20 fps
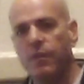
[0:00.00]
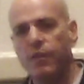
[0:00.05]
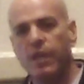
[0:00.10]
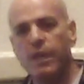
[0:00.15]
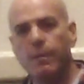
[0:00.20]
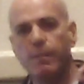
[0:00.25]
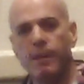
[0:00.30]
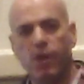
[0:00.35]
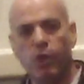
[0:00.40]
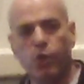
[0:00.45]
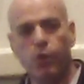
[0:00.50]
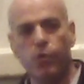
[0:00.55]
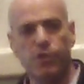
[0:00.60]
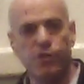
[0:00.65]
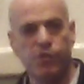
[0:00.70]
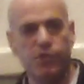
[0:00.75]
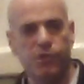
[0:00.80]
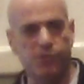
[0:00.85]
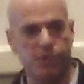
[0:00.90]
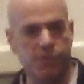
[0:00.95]
think about
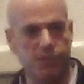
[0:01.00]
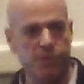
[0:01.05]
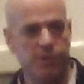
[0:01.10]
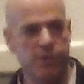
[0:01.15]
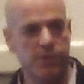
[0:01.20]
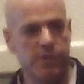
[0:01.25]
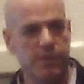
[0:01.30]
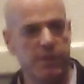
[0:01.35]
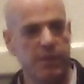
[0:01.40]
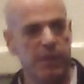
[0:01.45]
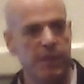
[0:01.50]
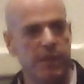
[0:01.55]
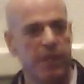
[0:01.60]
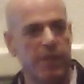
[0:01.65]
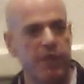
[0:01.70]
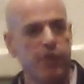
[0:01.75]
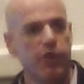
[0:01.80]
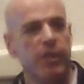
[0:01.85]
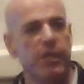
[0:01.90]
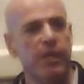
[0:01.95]
crystals.
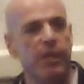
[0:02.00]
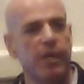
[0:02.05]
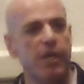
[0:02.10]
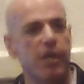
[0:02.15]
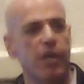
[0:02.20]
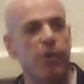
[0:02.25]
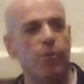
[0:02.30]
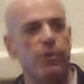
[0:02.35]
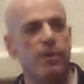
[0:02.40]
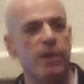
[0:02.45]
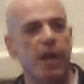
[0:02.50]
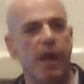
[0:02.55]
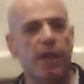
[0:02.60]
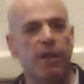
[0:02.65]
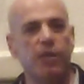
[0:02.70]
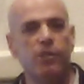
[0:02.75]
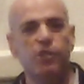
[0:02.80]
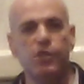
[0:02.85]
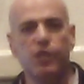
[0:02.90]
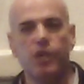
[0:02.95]
You can encode
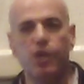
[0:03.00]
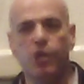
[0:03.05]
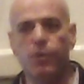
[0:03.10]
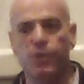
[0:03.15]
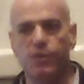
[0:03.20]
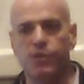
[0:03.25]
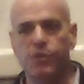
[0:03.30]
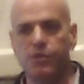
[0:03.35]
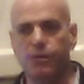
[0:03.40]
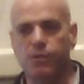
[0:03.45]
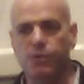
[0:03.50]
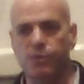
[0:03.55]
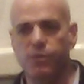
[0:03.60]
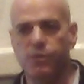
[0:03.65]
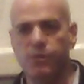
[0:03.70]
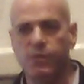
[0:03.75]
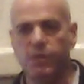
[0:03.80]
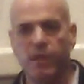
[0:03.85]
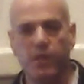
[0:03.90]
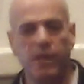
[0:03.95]
knowledge in crystals.